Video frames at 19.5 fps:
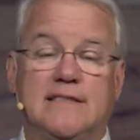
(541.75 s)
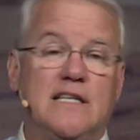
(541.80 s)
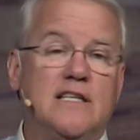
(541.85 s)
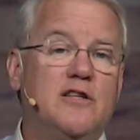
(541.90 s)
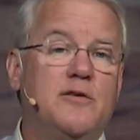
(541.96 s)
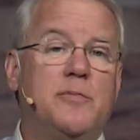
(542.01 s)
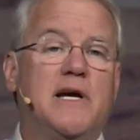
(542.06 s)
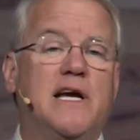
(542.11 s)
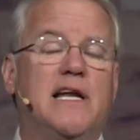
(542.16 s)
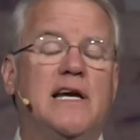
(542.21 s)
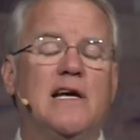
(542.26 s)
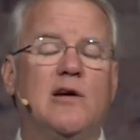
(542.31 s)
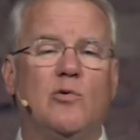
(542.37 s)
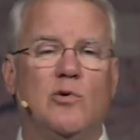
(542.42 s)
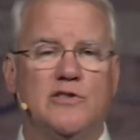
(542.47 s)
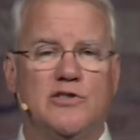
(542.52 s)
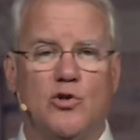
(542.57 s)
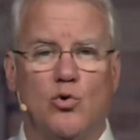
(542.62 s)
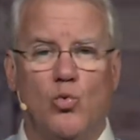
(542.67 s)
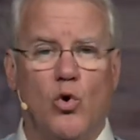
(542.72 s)
in the beginning
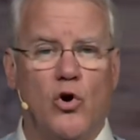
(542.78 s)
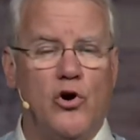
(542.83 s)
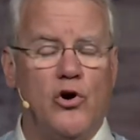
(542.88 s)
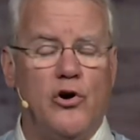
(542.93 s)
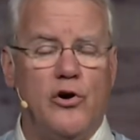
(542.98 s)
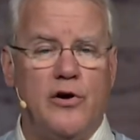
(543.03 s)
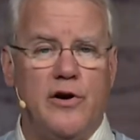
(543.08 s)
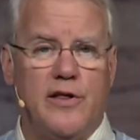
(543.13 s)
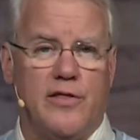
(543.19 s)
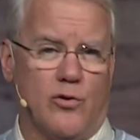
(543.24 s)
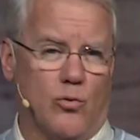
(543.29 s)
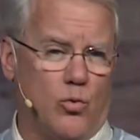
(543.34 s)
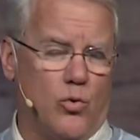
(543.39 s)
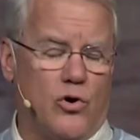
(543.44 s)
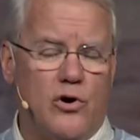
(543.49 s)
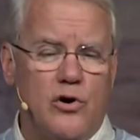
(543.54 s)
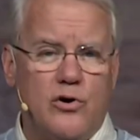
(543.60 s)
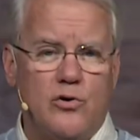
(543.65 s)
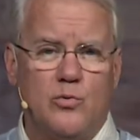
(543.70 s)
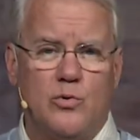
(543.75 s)
was the Word, and the
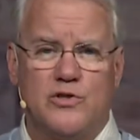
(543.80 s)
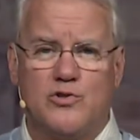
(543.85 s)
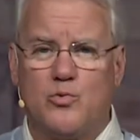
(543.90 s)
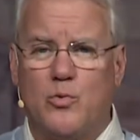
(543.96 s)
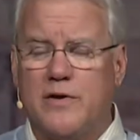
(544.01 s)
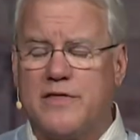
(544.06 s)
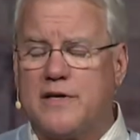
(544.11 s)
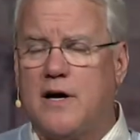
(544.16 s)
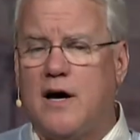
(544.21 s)
Word was with